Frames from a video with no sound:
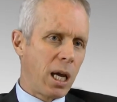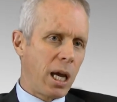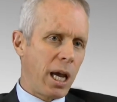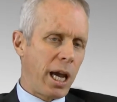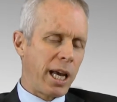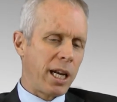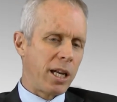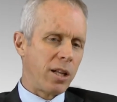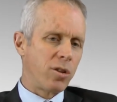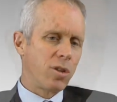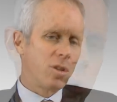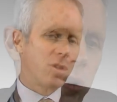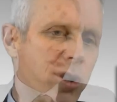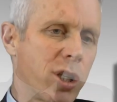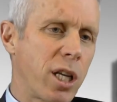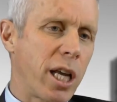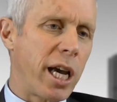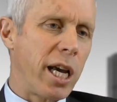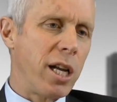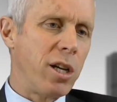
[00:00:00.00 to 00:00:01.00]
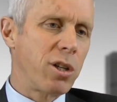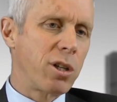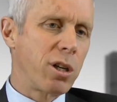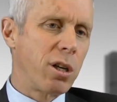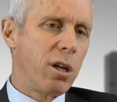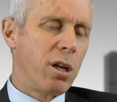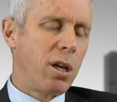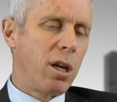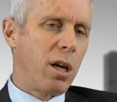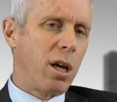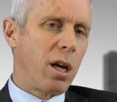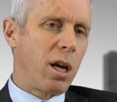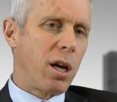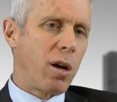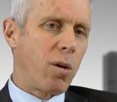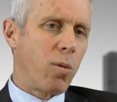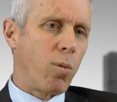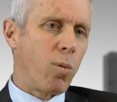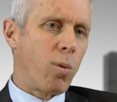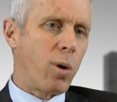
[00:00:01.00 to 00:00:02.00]
And at this stage,
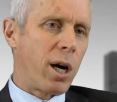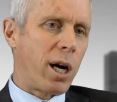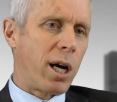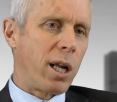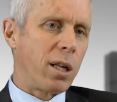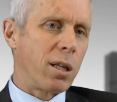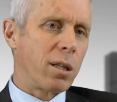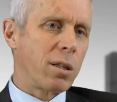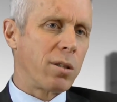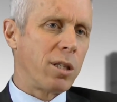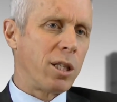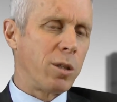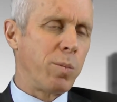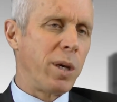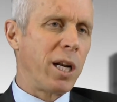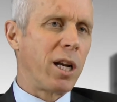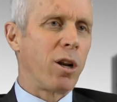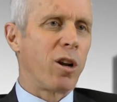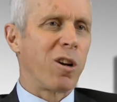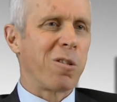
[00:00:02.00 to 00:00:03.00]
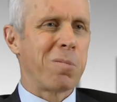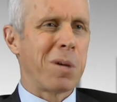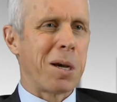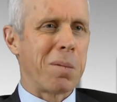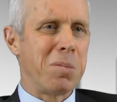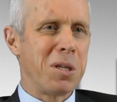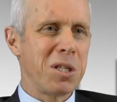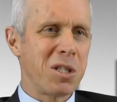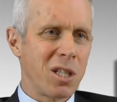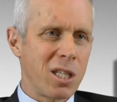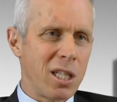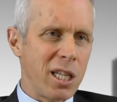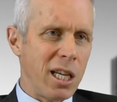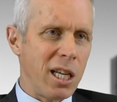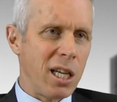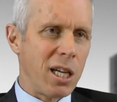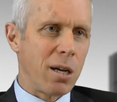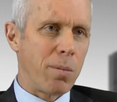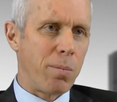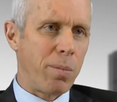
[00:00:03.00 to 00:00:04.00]
while there's been a lot of
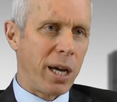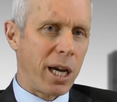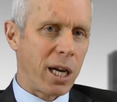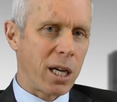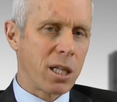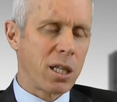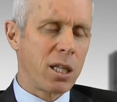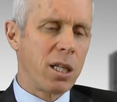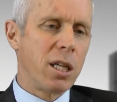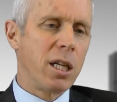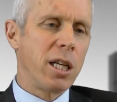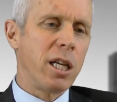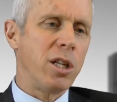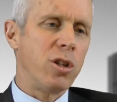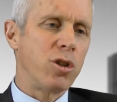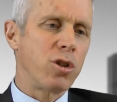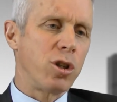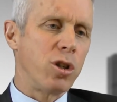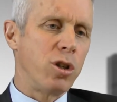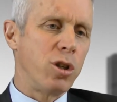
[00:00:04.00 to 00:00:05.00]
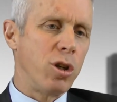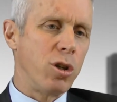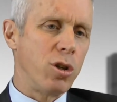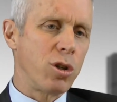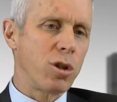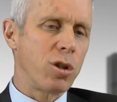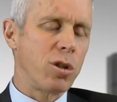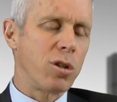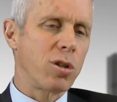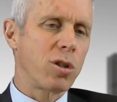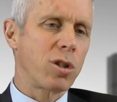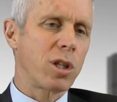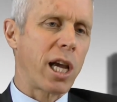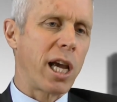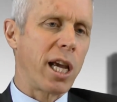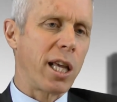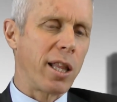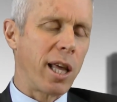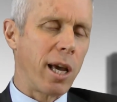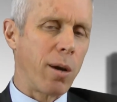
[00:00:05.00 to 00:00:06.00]
publicity about institutions
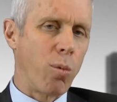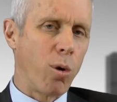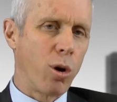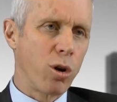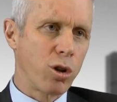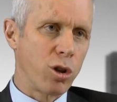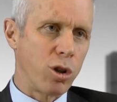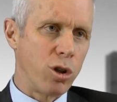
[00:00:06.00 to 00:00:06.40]
saying they want to